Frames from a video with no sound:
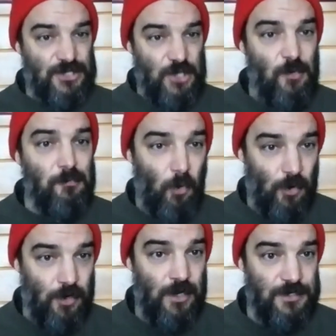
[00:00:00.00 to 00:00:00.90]
are so
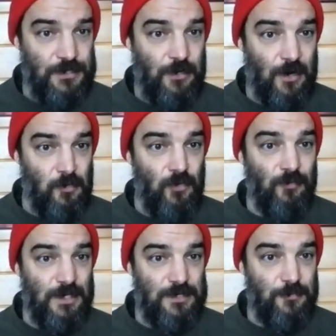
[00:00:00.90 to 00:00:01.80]
important to our
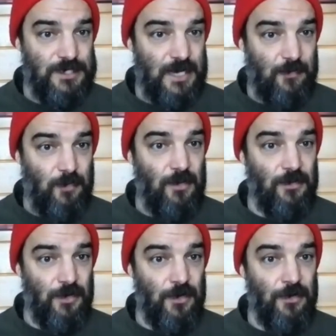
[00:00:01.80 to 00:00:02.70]
movement to protect
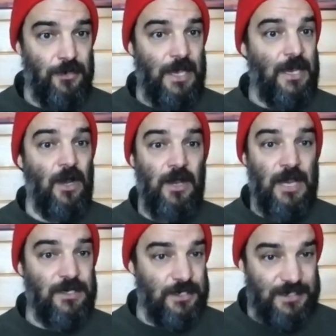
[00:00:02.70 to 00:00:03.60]
Mother Earth
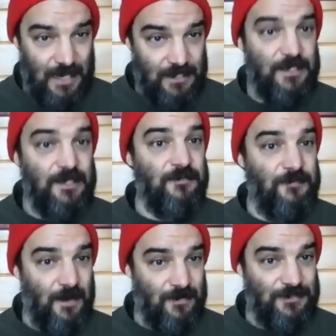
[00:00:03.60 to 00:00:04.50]
and to tend to the
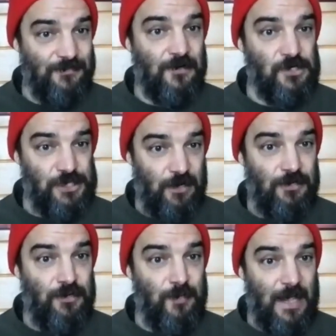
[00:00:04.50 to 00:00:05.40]
fires of our
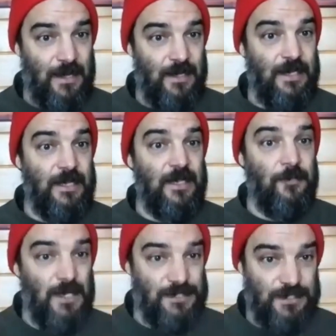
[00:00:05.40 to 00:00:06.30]
shared humanity
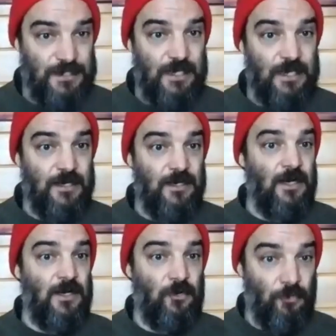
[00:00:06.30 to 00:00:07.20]
amidst a
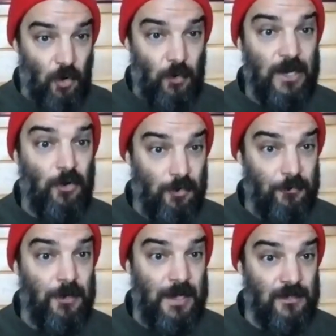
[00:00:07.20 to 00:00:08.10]
growing
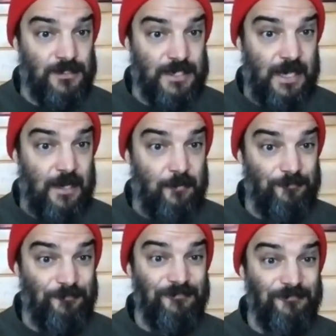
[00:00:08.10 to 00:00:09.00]
corporate hellscape.